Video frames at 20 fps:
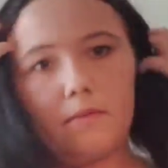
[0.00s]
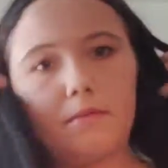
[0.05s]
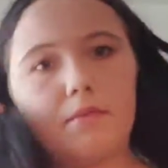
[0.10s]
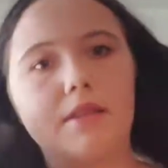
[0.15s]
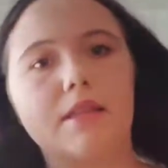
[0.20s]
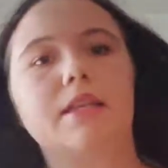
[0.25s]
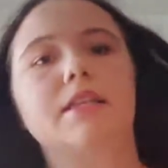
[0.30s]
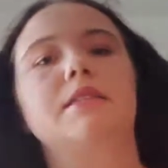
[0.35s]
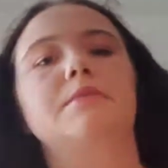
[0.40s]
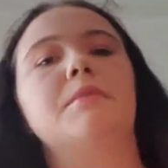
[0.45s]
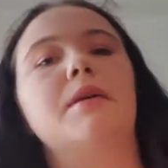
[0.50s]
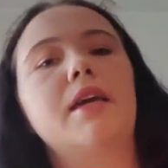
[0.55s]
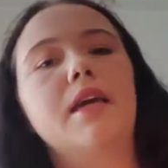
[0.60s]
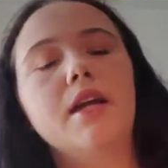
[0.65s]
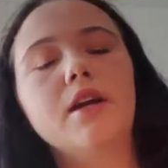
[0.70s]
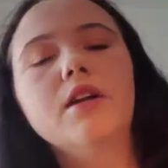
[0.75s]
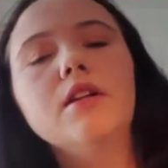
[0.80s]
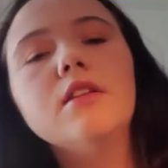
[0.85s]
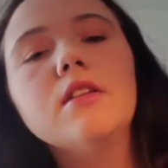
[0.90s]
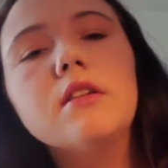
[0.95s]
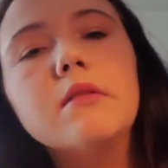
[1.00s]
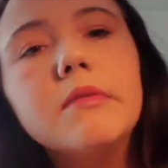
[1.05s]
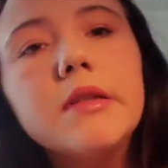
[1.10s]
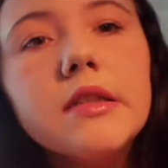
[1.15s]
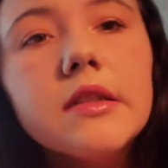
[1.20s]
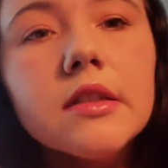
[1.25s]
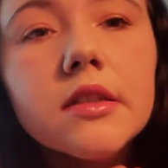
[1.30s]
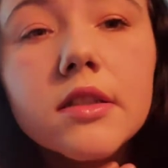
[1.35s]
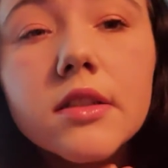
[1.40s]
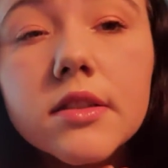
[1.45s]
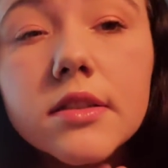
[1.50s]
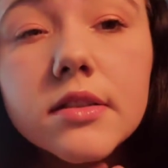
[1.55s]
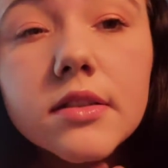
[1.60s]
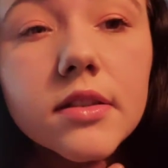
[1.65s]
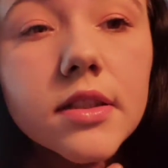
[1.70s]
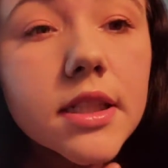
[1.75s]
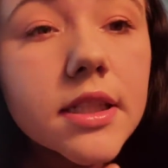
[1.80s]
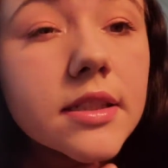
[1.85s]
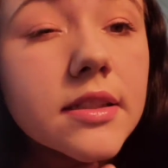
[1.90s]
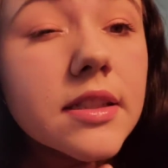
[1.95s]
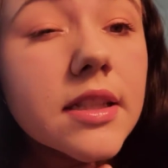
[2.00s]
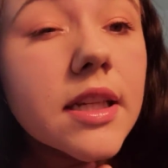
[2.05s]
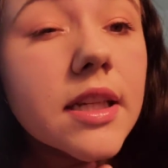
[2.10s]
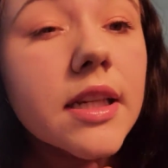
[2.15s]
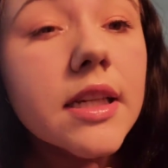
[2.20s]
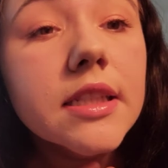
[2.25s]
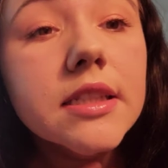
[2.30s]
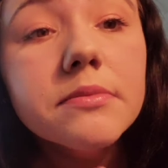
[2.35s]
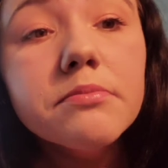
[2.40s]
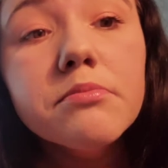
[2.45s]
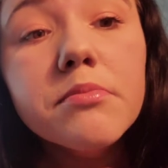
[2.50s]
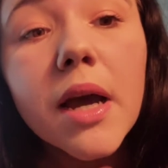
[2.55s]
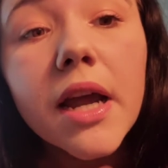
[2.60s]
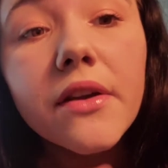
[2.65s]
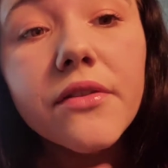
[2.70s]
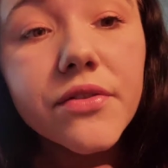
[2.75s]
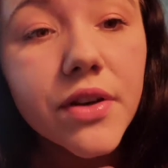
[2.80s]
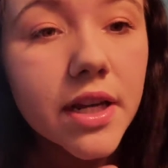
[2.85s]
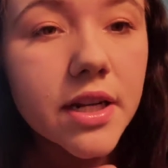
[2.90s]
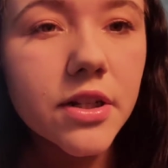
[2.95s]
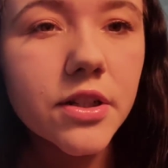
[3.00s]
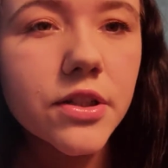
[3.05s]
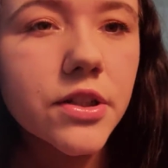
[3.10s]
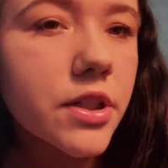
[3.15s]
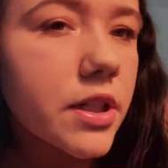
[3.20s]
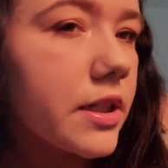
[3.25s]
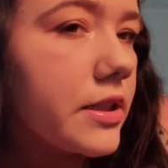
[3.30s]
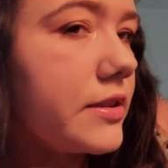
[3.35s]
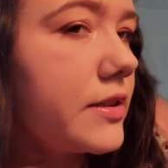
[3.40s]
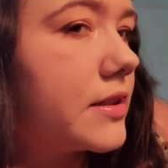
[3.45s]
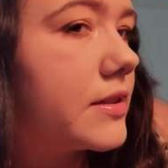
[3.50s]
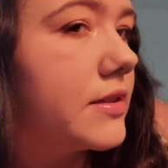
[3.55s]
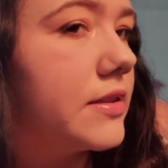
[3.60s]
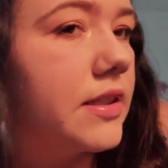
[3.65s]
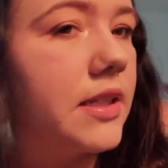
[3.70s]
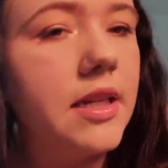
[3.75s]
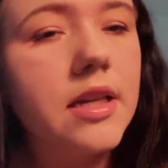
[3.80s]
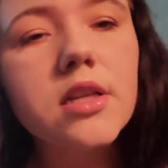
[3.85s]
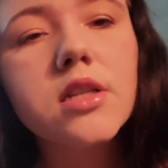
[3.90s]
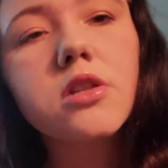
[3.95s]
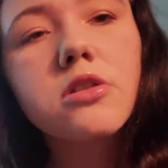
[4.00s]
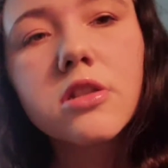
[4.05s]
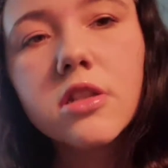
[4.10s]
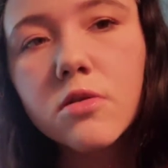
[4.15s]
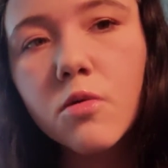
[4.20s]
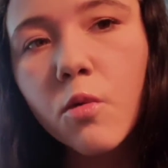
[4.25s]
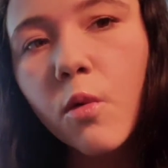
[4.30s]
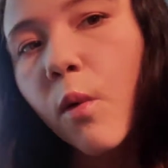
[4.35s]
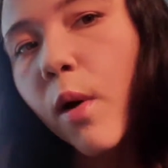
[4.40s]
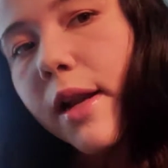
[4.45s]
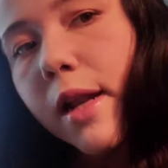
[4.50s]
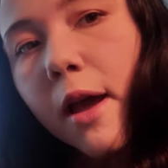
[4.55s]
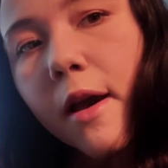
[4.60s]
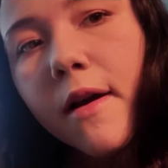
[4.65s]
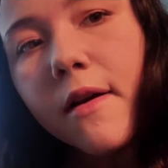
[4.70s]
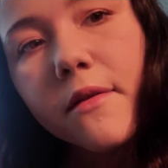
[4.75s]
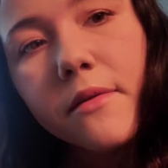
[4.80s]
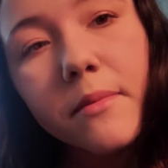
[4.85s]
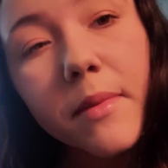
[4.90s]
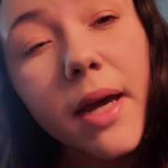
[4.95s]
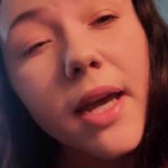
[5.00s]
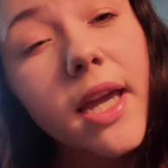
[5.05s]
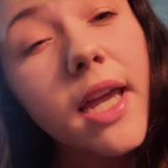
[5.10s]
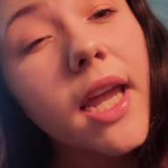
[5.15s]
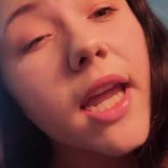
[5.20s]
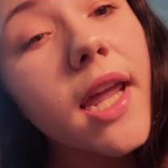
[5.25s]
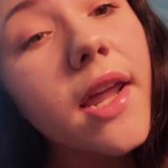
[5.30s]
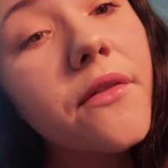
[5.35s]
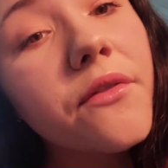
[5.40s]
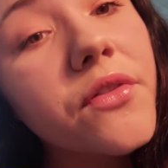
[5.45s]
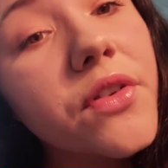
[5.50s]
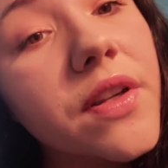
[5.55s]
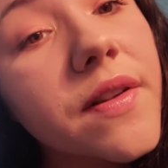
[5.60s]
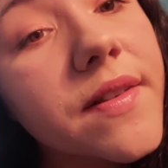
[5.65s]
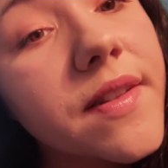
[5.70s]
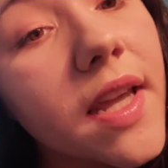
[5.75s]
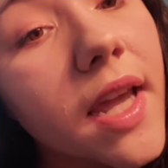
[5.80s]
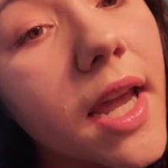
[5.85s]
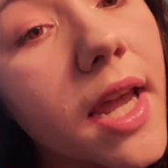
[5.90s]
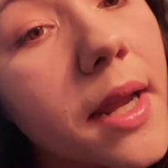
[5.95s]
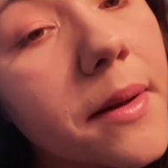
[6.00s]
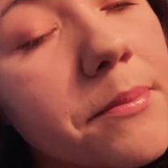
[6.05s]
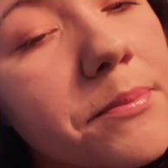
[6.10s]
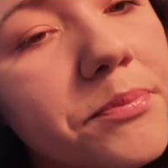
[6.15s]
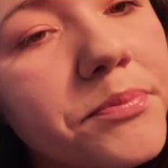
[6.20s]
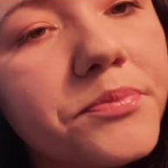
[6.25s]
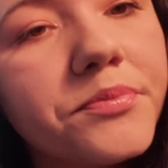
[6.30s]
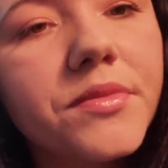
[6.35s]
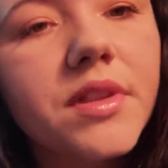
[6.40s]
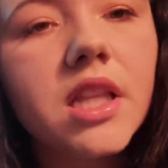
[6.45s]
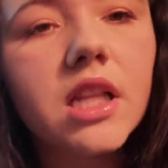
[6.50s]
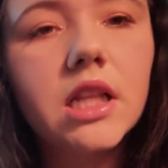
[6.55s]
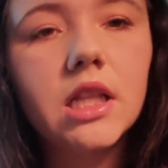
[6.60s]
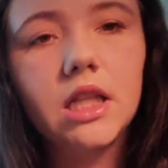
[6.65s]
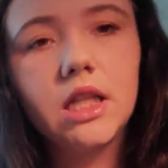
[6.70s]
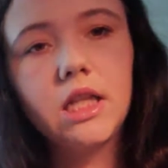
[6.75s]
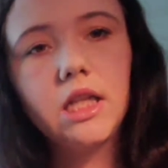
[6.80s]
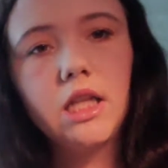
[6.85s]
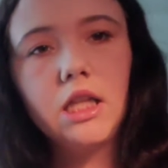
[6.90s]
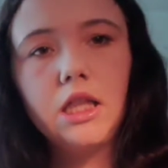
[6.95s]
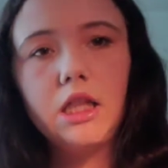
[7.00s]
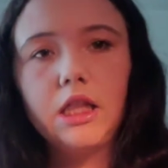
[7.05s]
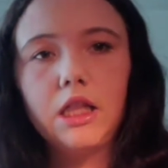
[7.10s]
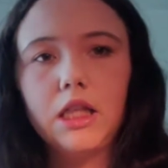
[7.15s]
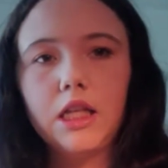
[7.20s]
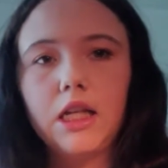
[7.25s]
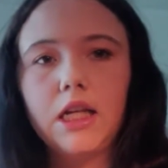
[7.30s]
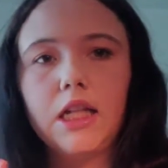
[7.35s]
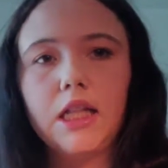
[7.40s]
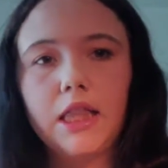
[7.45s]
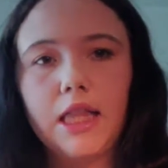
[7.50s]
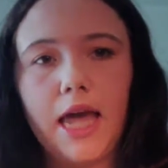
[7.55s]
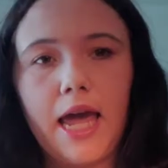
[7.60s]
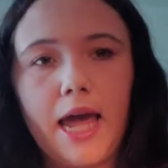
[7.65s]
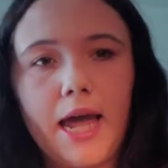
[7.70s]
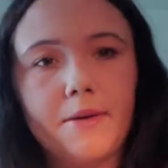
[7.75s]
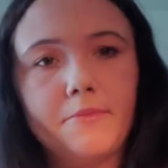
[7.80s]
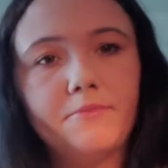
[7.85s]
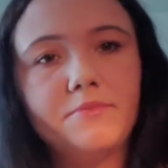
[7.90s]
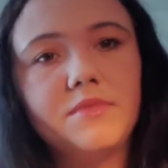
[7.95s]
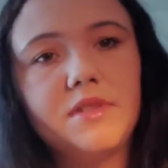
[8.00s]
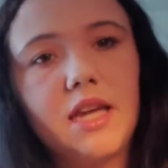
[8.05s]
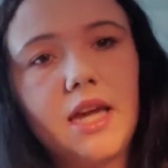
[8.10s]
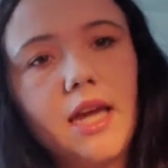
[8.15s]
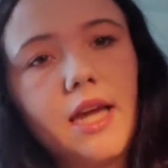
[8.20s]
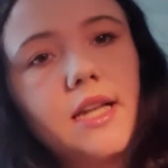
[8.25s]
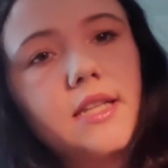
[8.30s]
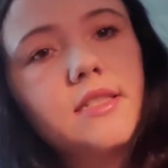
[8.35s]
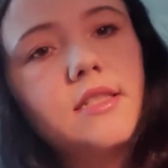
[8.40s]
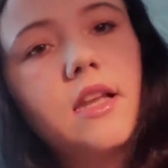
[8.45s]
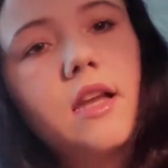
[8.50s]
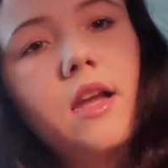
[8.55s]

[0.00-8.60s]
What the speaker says: lace my hair a little bit. So this is my final look. This is one of my everyday glam days.